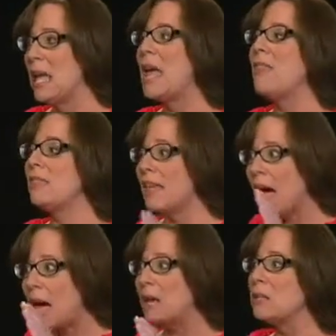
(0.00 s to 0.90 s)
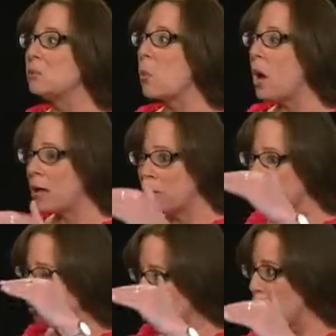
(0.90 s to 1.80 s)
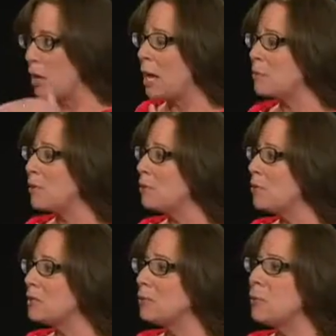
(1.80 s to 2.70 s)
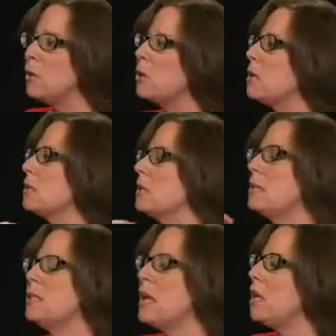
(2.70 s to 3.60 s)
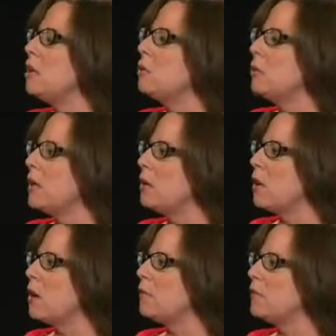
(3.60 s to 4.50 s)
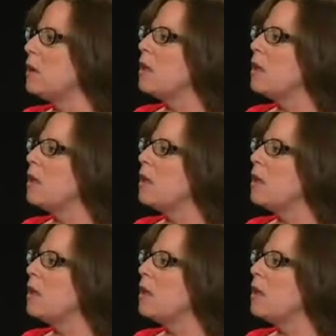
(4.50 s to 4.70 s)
And that is why there are no gaps on your resume, because the day you were laid off,